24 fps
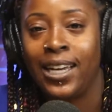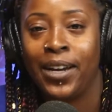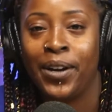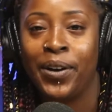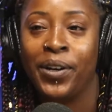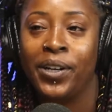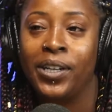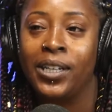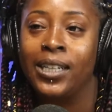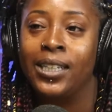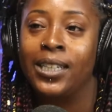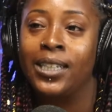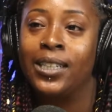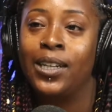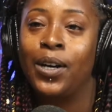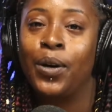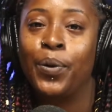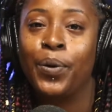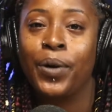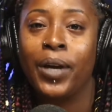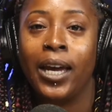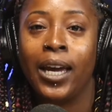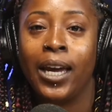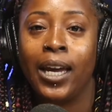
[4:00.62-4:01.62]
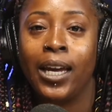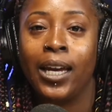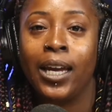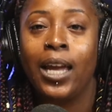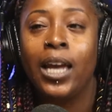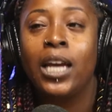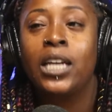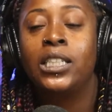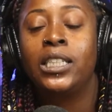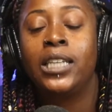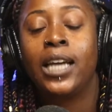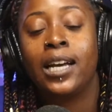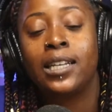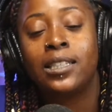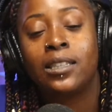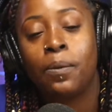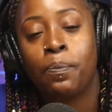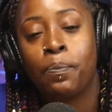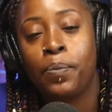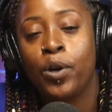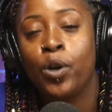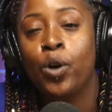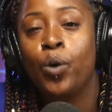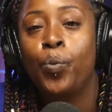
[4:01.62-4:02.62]
erica okay she has a
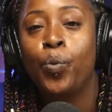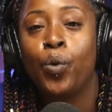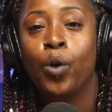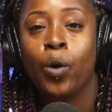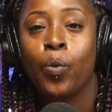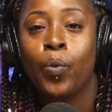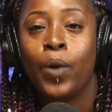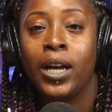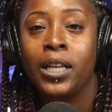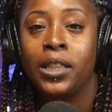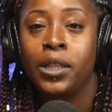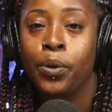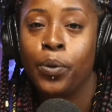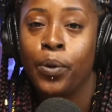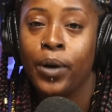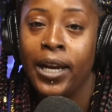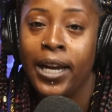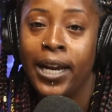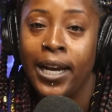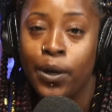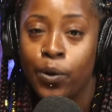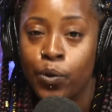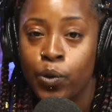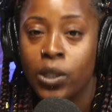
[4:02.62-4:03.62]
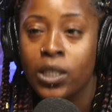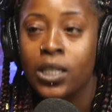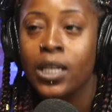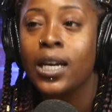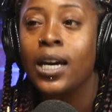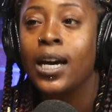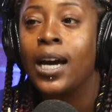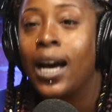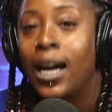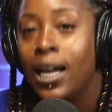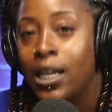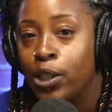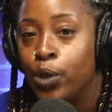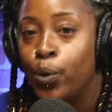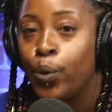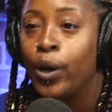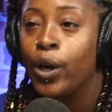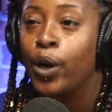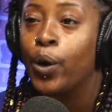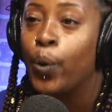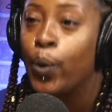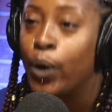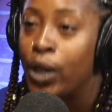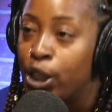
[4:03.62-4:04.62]
billboard right there on el segundo
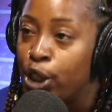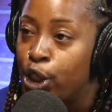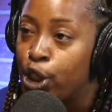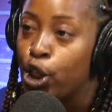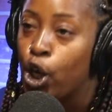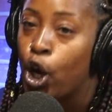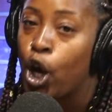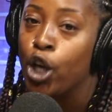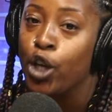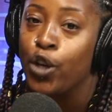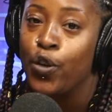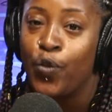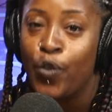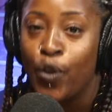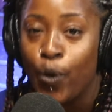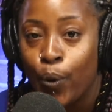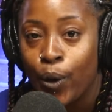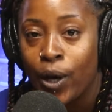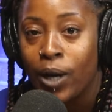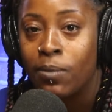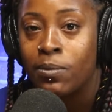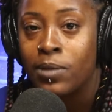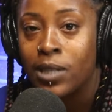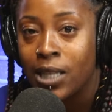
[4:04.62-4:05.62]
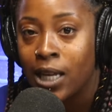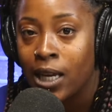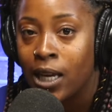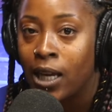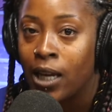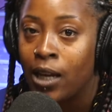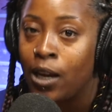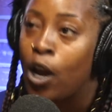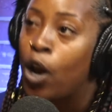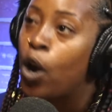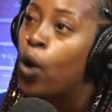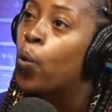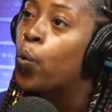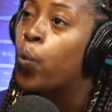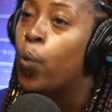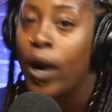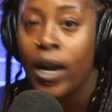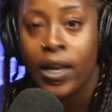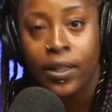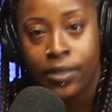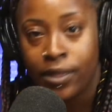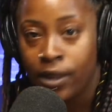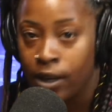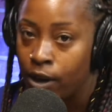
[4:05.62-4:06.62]
and crenshaw you feel what i'm saying
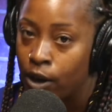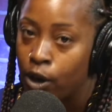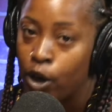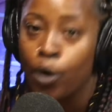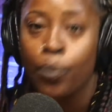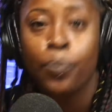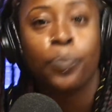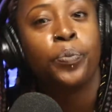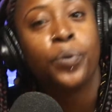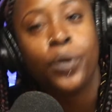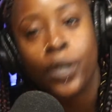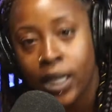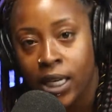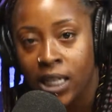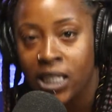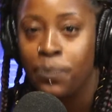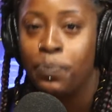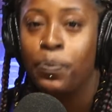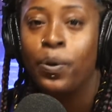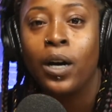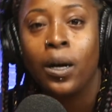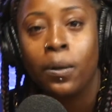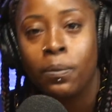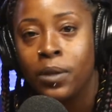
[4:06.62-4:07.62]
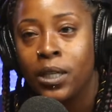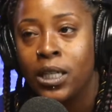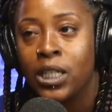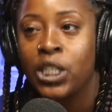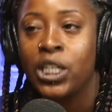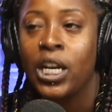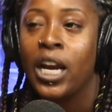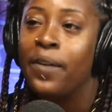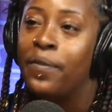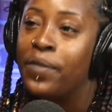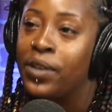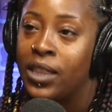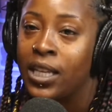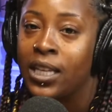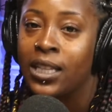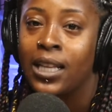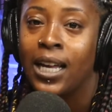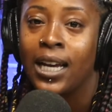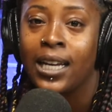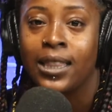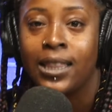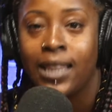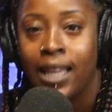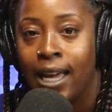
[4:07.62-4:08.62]
right there her book is published everything
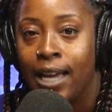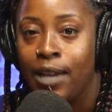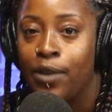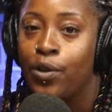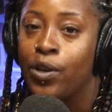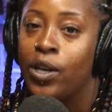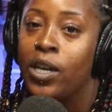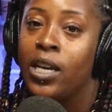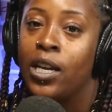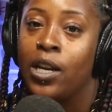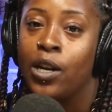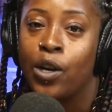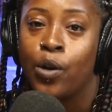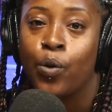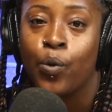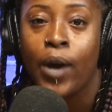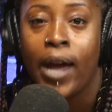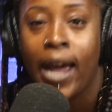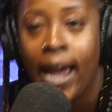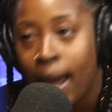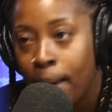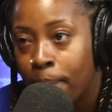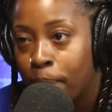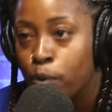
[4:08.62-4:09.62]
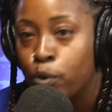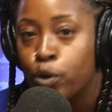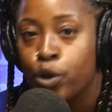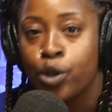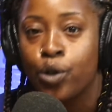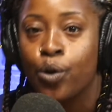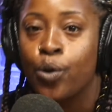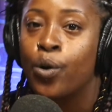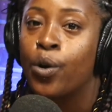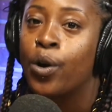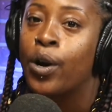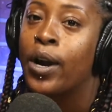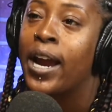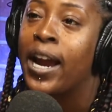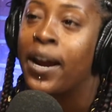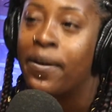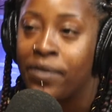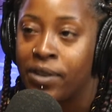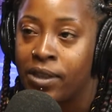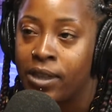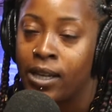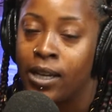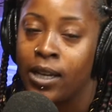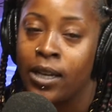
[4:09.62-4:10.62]
like that you can get it on apple store
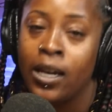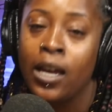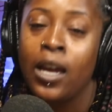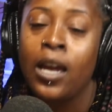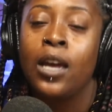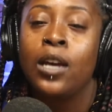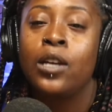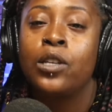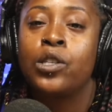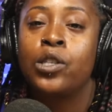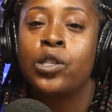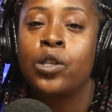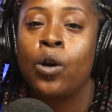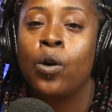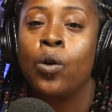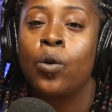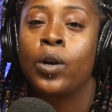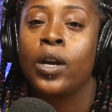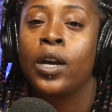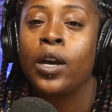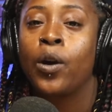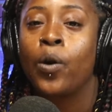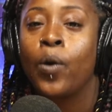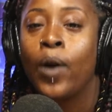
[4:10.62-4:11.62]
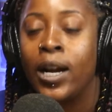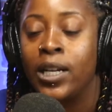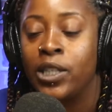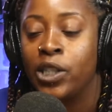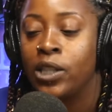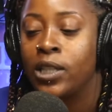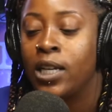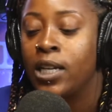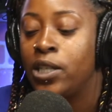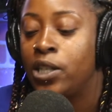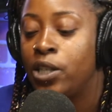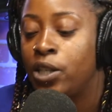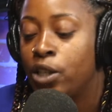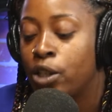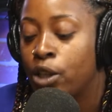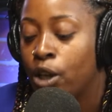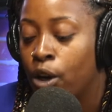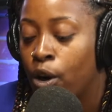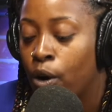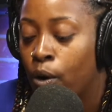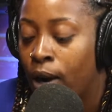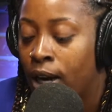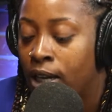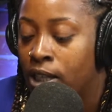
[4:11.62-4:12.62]
everything so congratulations
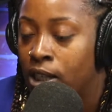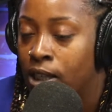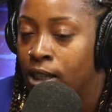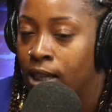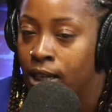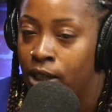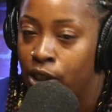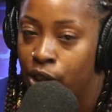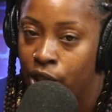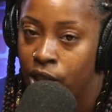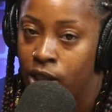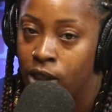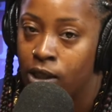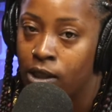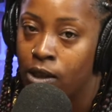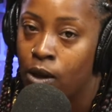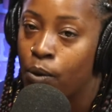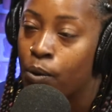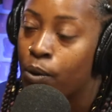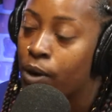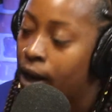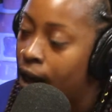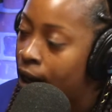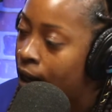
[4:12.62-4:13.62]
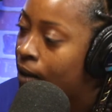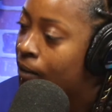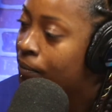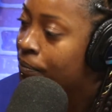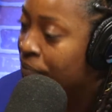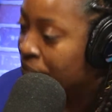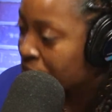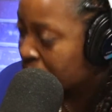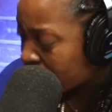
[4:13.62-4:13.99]
congratulations okay